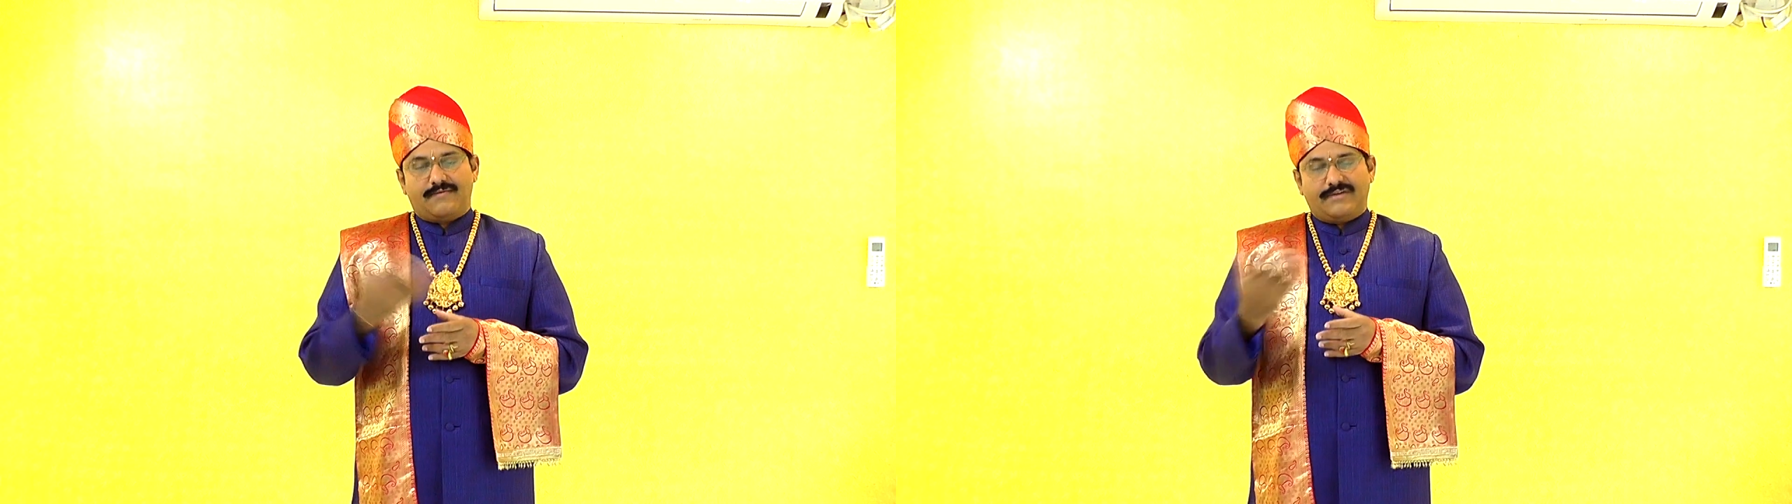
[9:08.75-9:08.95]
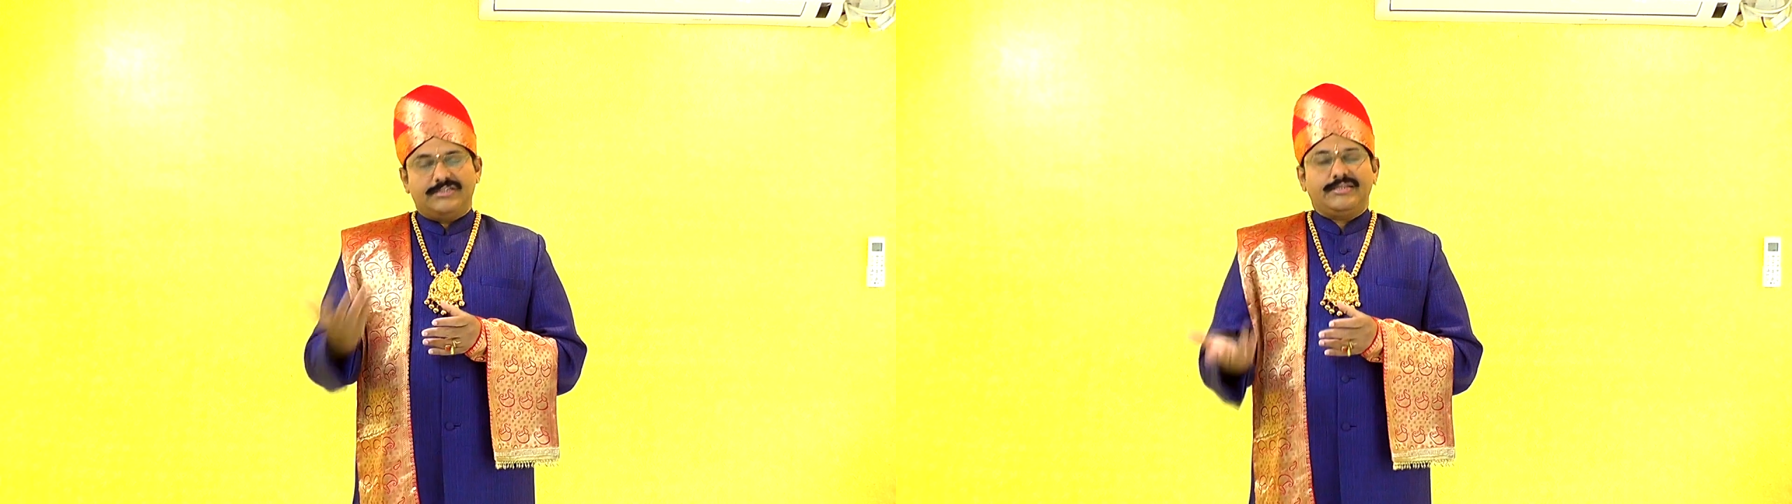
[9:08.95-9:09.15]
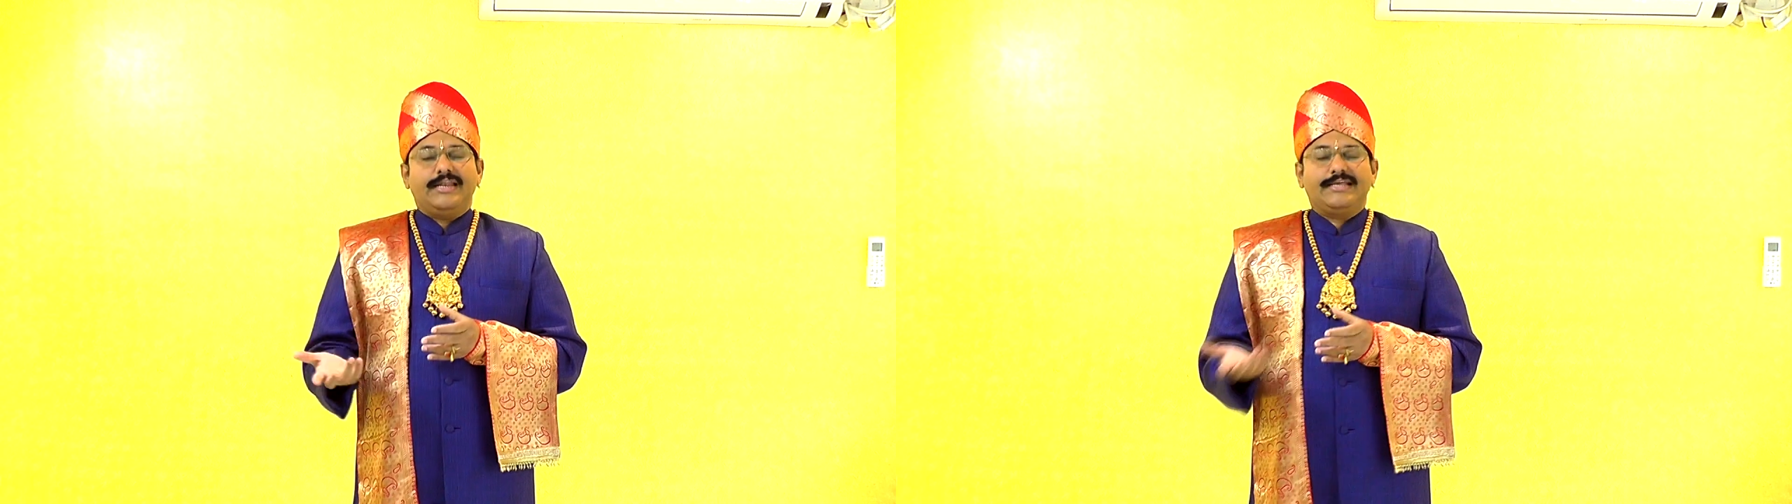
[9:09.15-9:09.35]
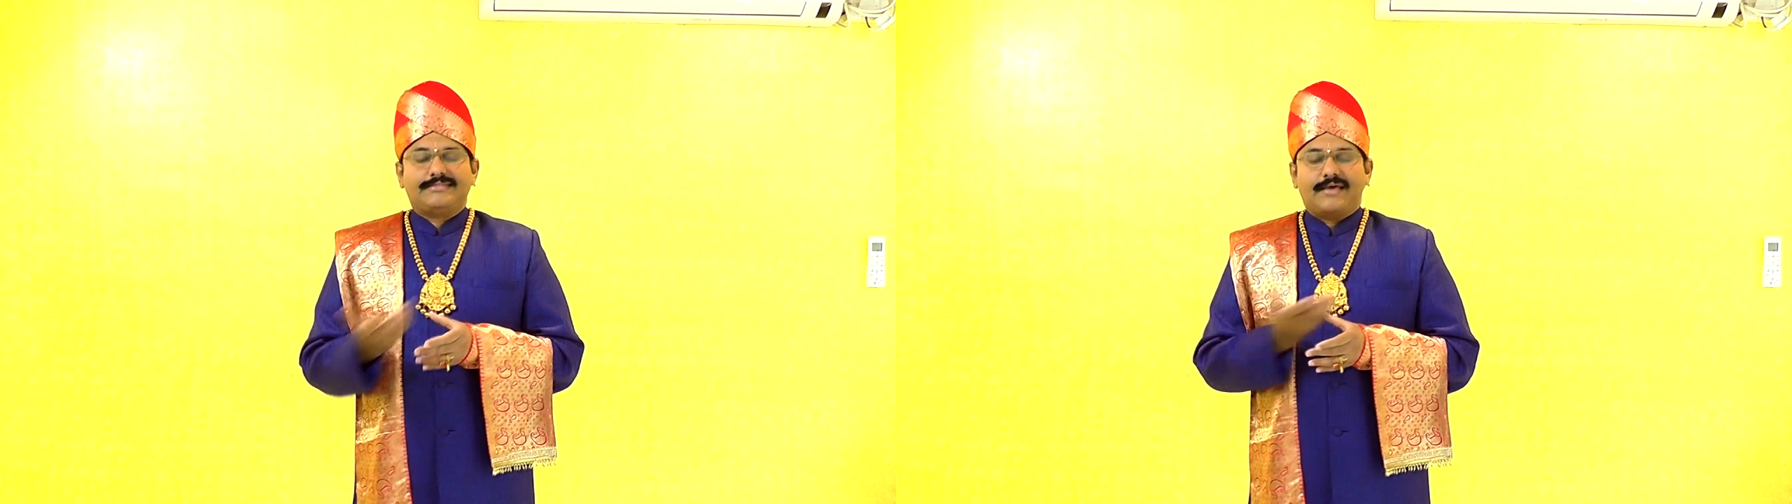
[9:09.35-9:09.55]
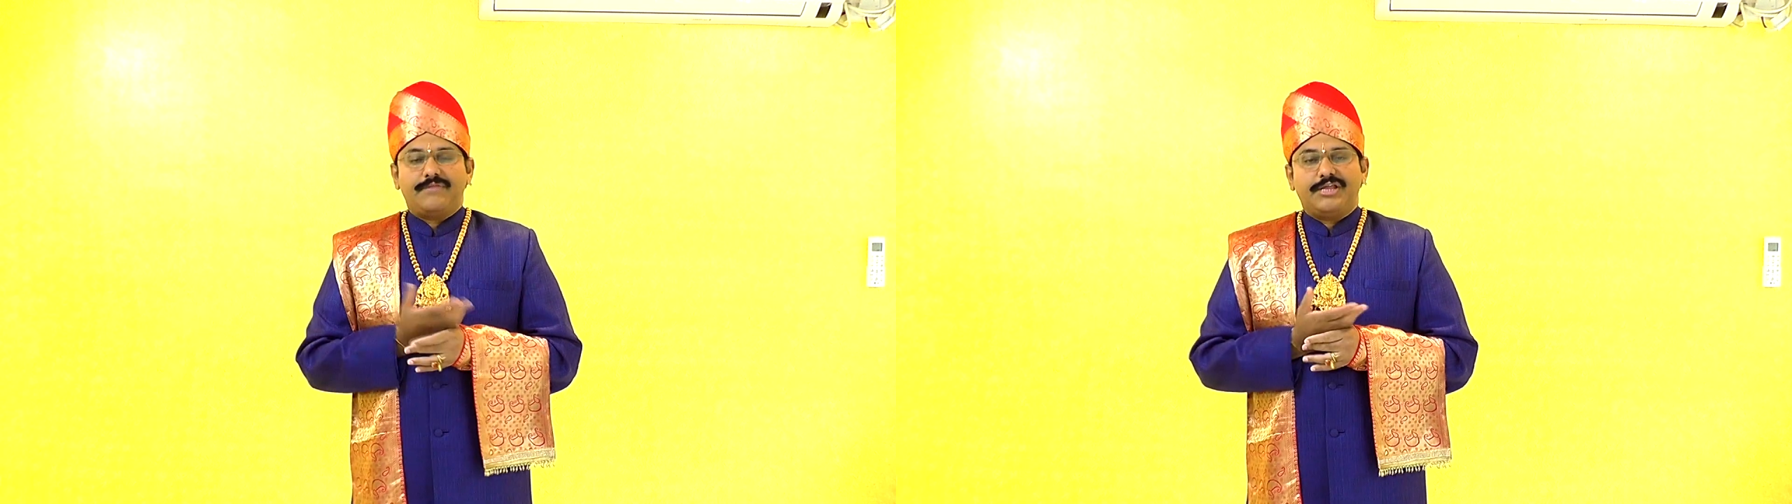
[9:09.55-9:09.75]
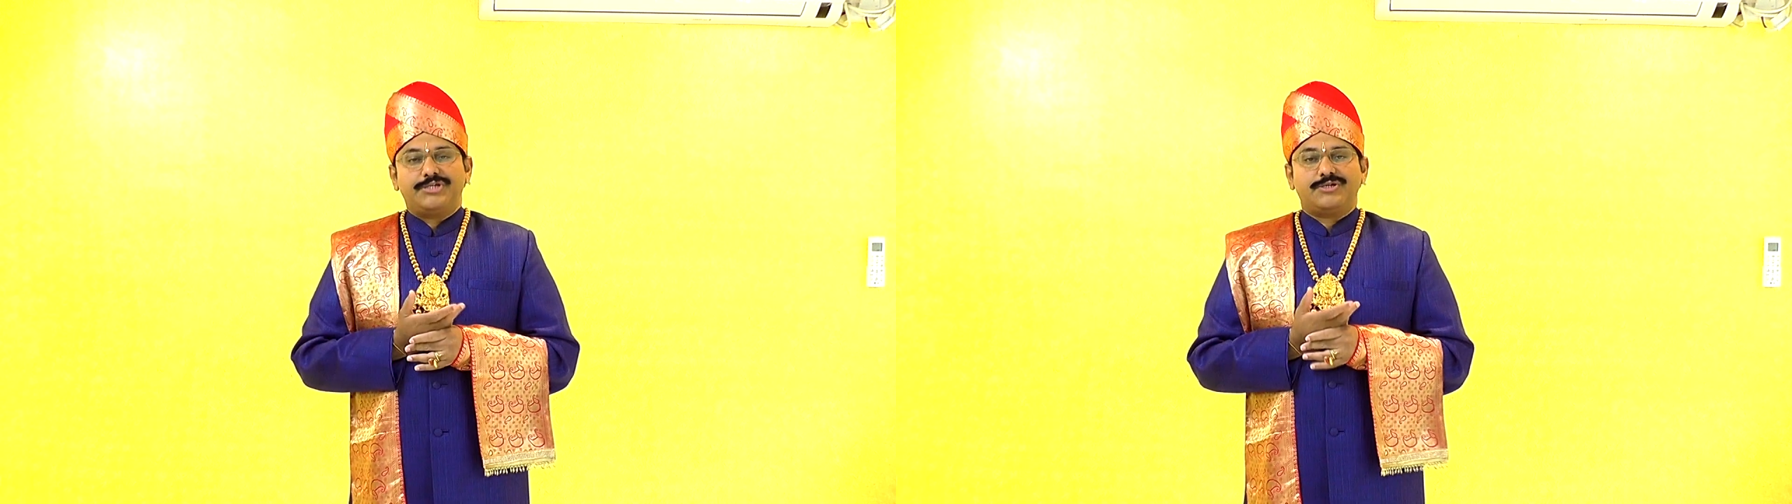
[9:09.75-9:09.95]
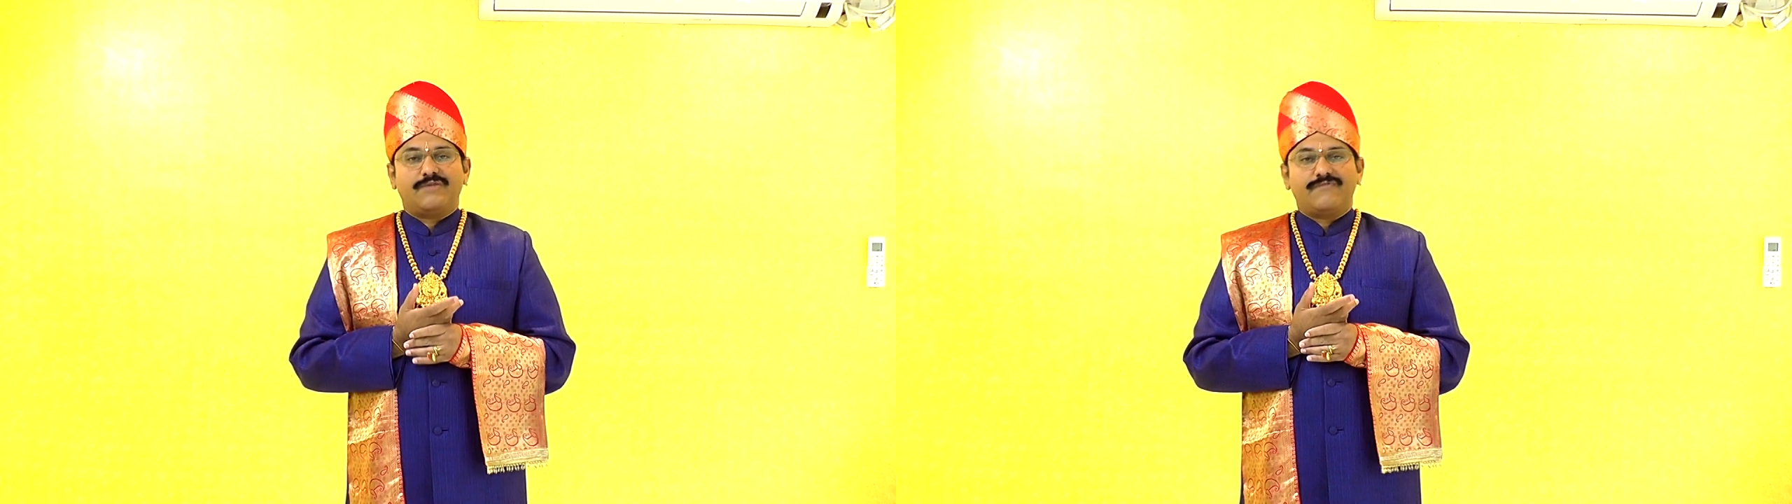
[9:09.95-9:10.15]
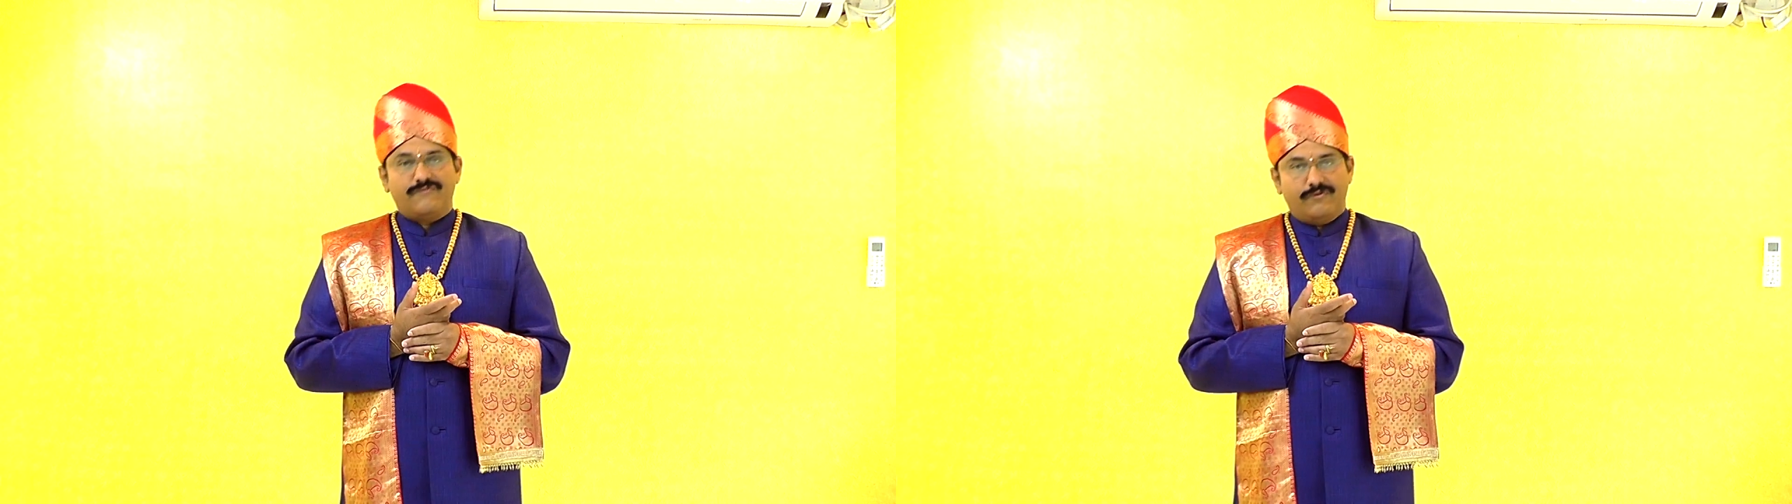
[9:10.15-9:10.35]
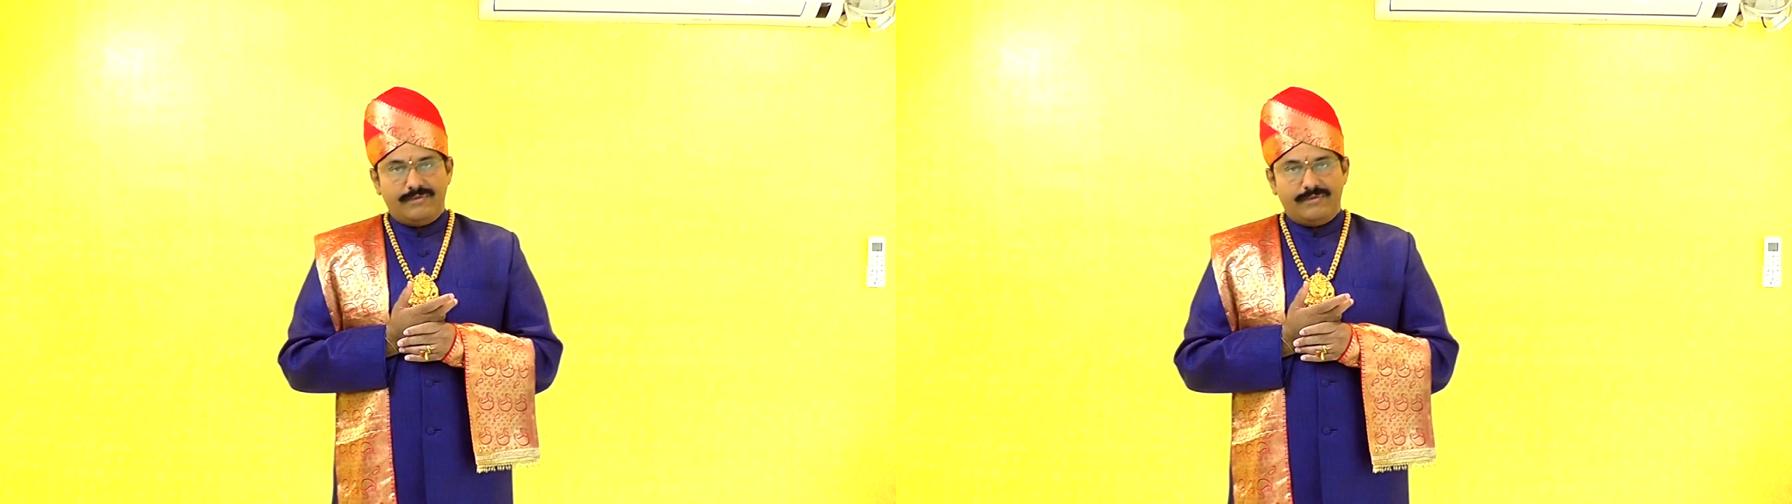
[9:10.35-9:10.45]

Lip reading: the vaginal examination of a